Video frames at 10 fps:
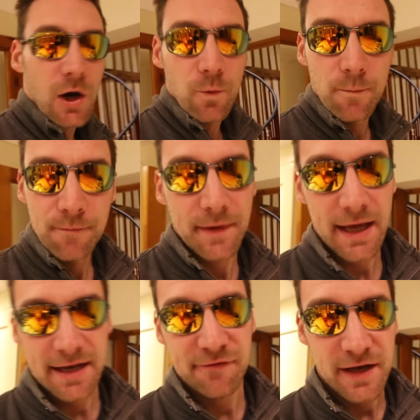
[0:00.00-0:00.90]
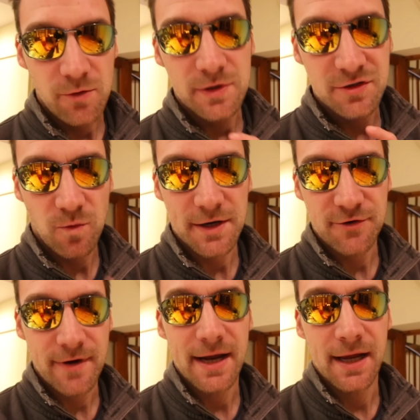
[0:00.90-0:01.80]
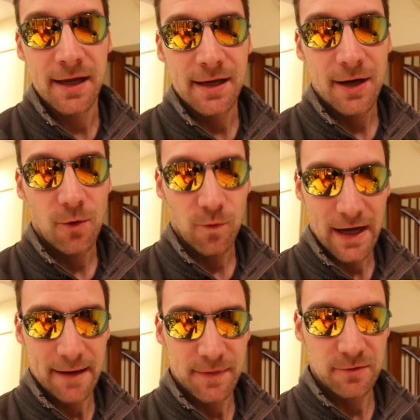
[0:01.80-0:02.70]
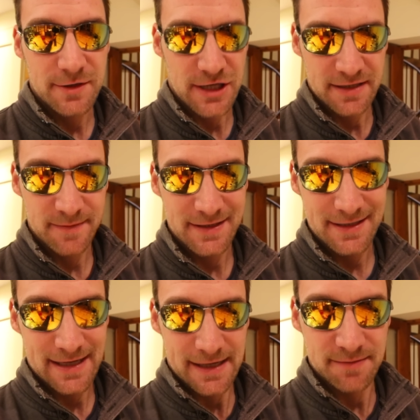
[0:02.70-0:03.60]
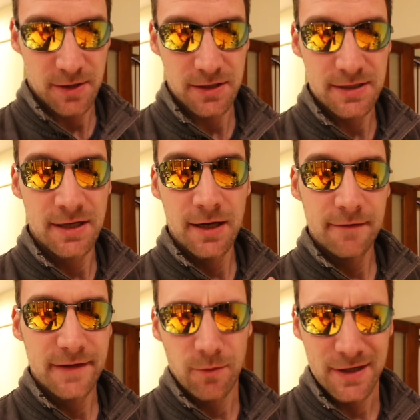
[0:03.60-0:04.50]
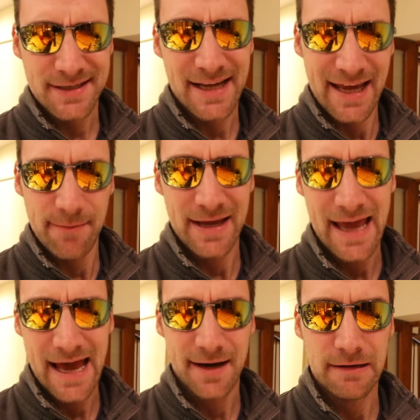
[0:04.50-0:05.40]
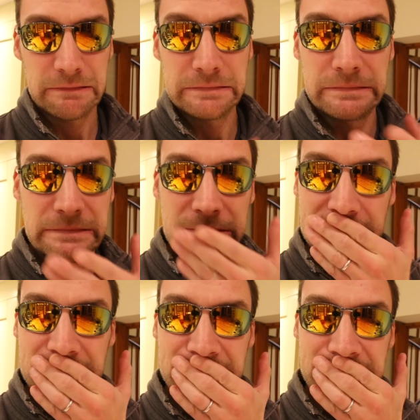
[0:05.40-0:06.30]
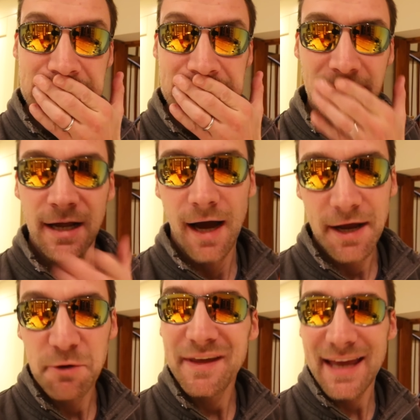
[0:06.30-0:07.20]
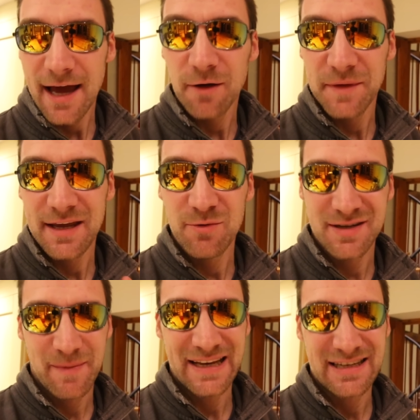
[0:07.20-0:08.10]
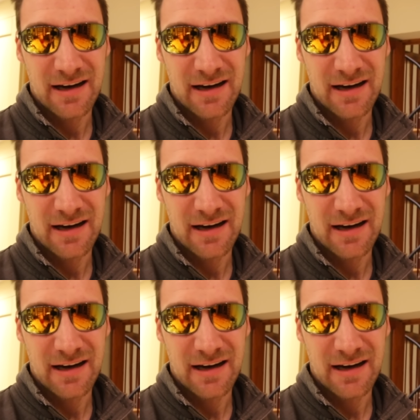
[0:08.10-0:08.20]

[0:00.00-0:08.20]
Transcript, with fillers: Oh. And if anyone's wondering what happened with Jasper's assessment, they want to see him again. I don't think it helped that he was a bit